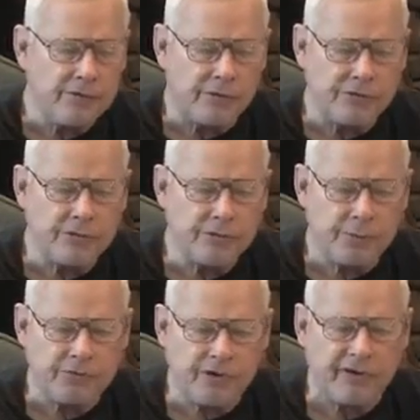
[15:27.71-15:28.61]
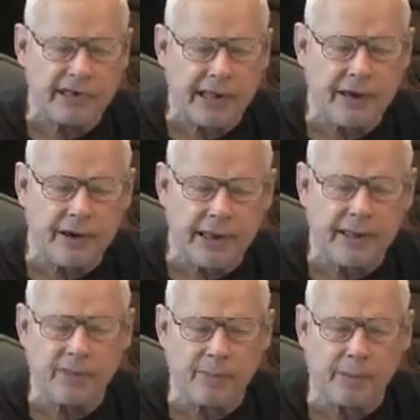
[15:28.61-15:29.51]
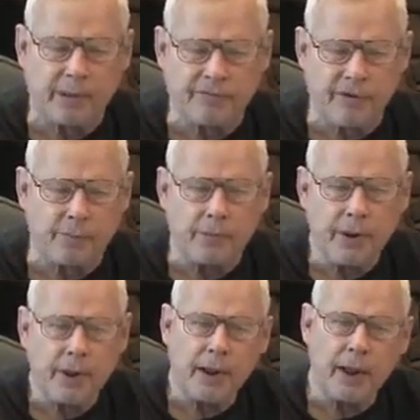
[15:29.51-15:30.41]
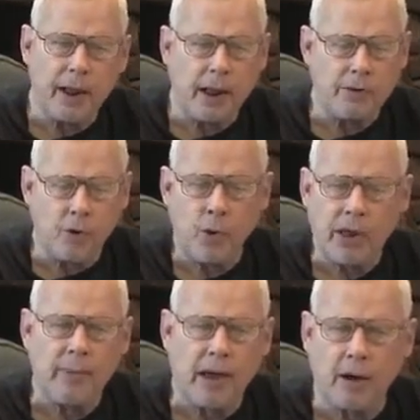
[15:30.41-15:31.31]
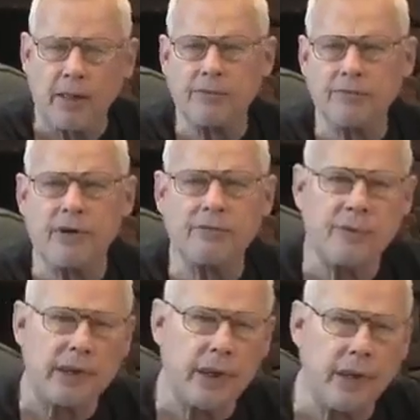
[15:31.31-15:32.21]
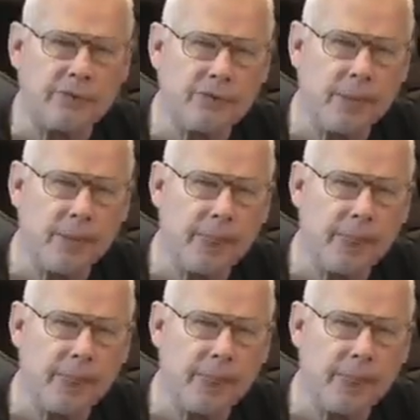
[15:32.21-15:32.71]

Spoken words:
just specifically to keep the public from knowing about all this stuff that we launch.